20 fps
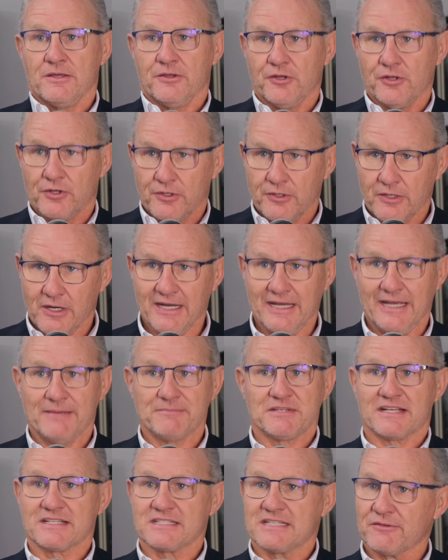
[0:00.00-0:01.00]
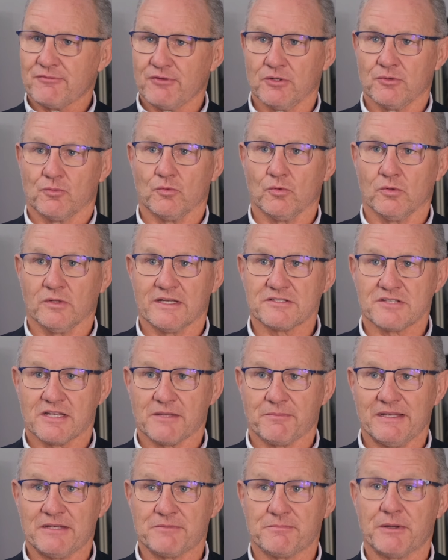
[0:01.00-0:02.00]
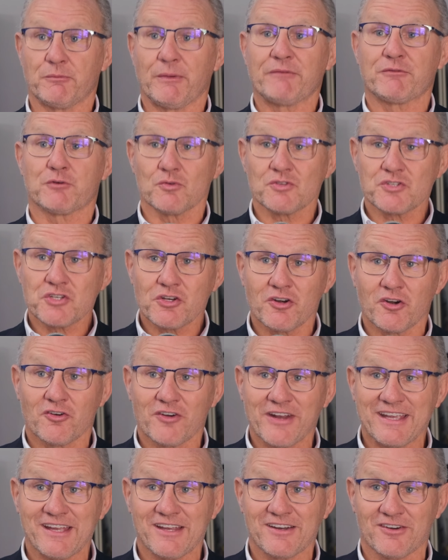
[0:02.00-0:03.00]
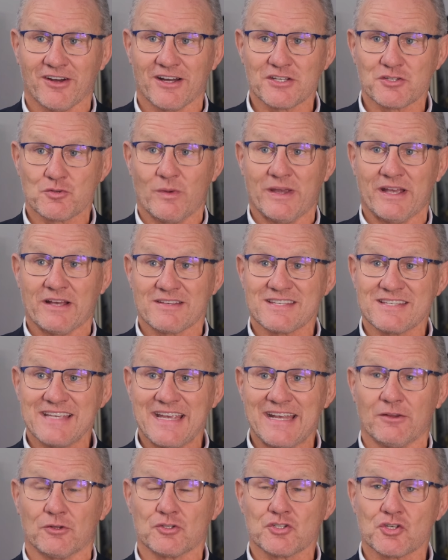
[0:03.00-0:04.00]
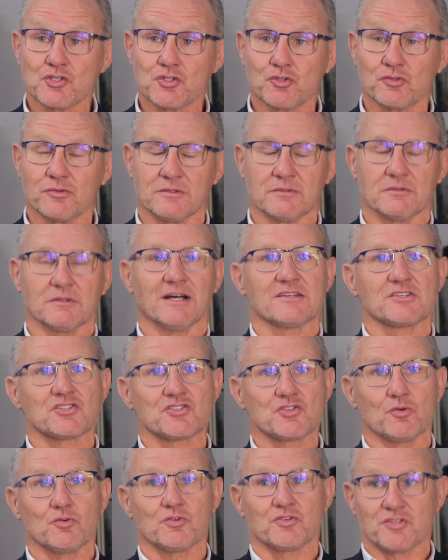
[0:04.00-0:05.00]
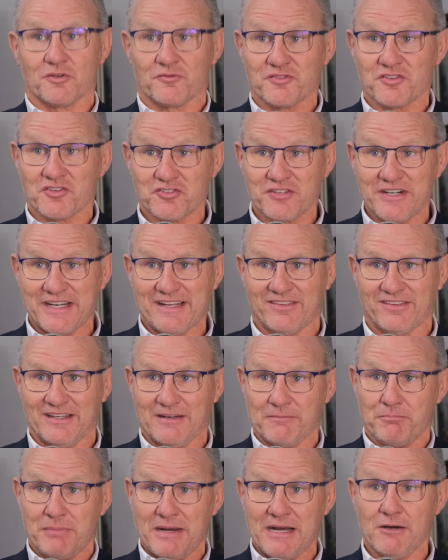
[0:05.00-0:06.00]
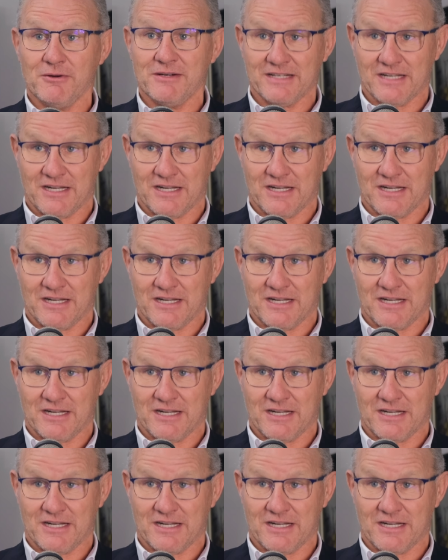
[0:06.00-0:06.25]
You know, I am successful and all those stuff things. But we've also got to recognize where our, sense, our source of strength and power